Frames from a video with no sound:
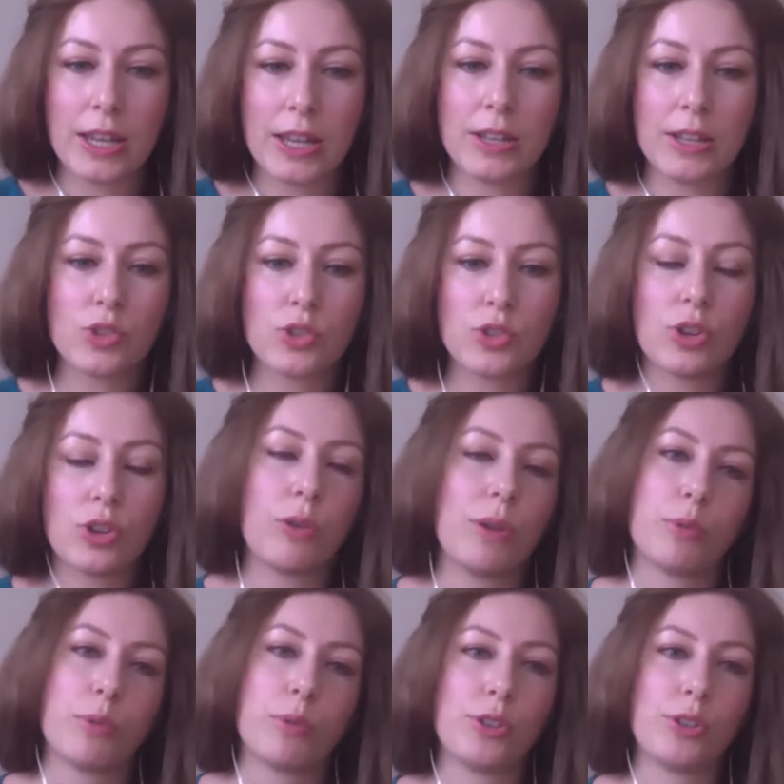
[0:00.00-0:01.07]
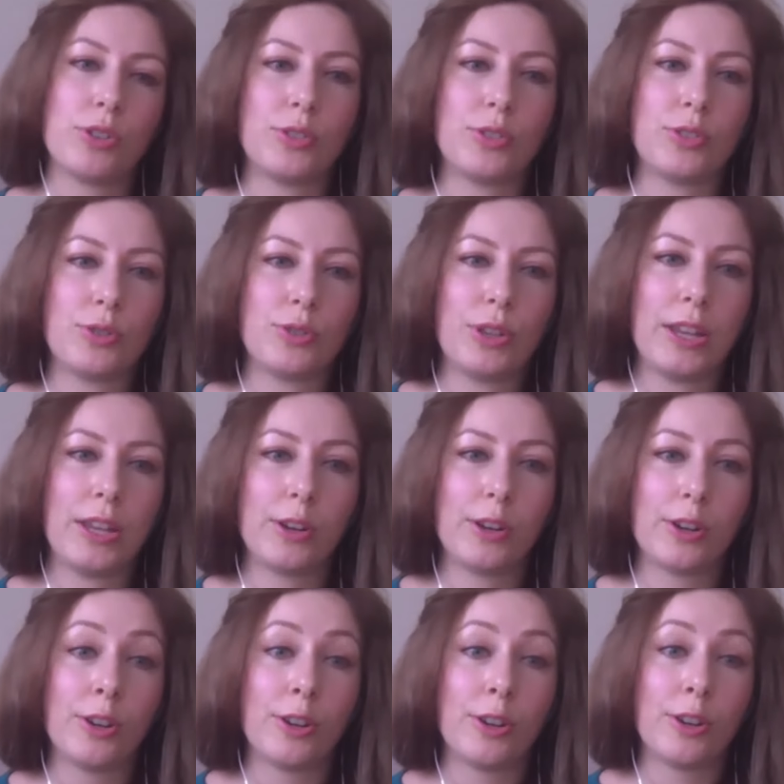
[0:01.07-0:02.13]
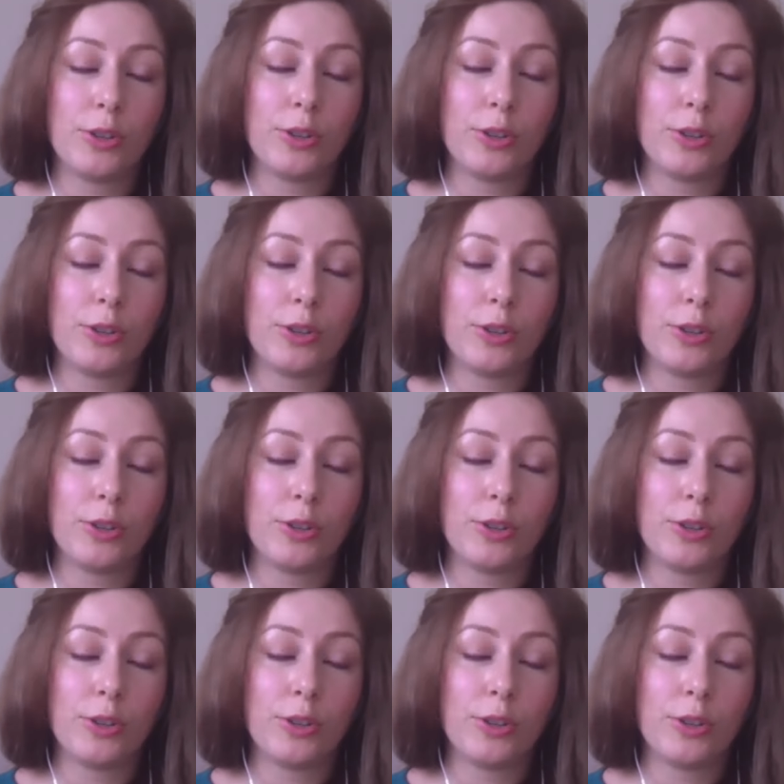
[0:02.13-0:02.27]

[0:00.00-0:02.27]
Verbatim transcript: it's so important to hear